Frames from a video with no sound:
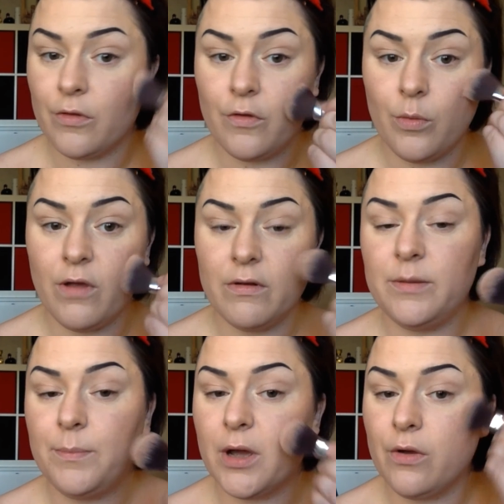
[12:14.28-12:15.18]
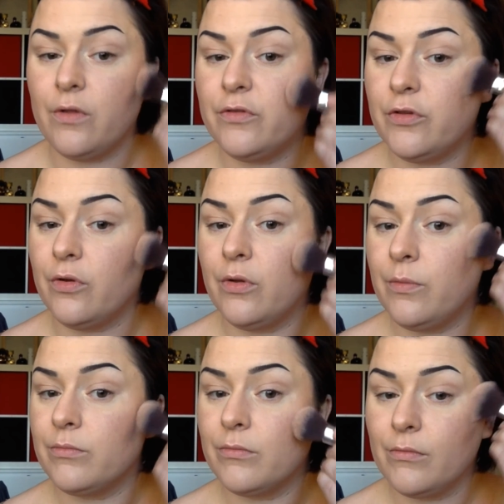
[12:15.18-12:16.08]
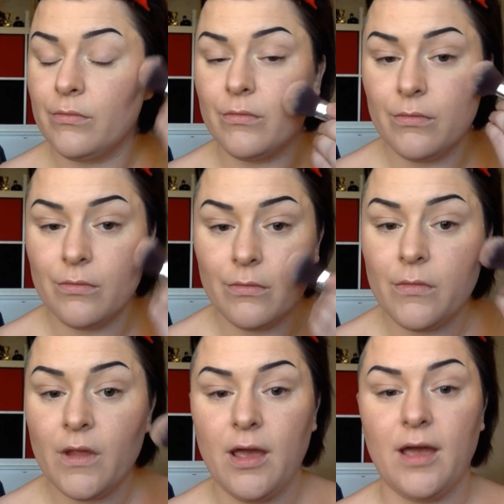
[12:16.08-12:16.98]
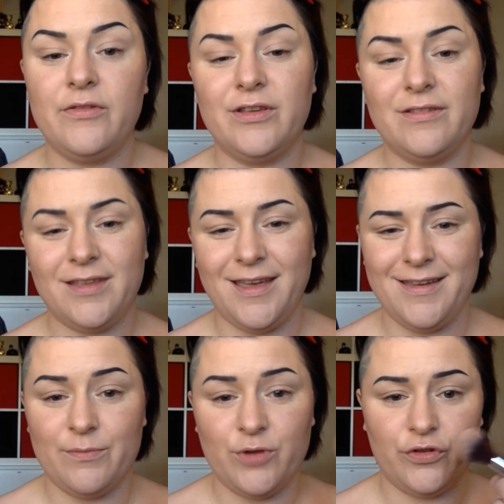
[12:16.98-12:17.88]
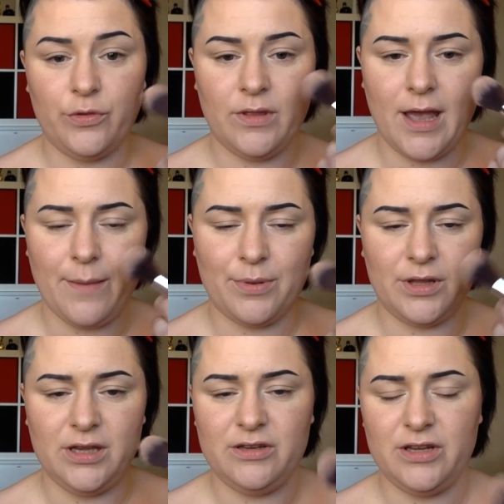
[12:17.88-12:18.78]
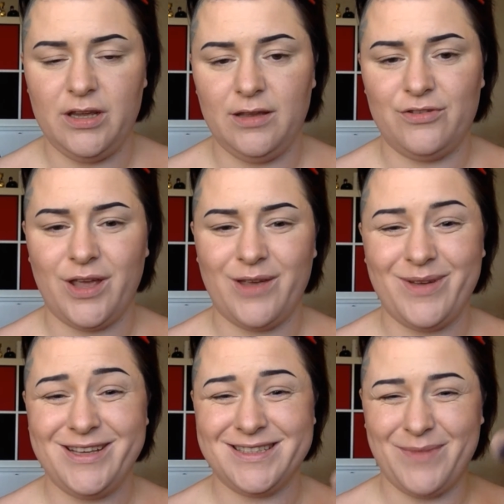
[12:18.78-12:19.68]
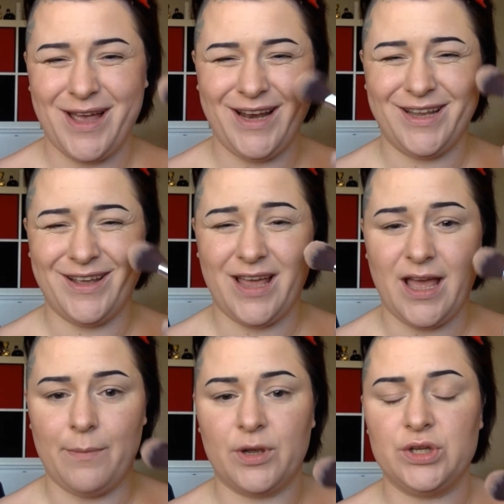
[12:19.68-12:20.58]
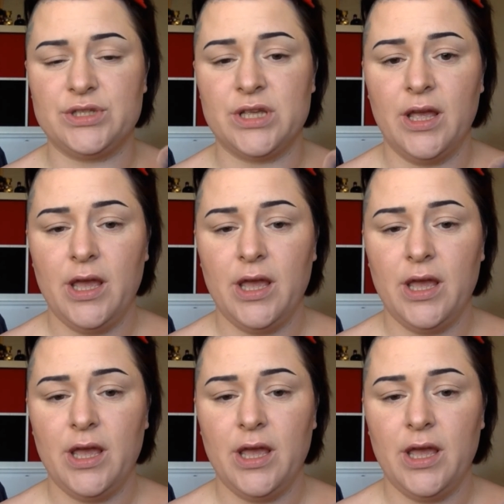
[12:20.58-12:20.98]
to where I did my contour. As you can see, I'm not doing that apple of your cheek trick where you smile and go like that, because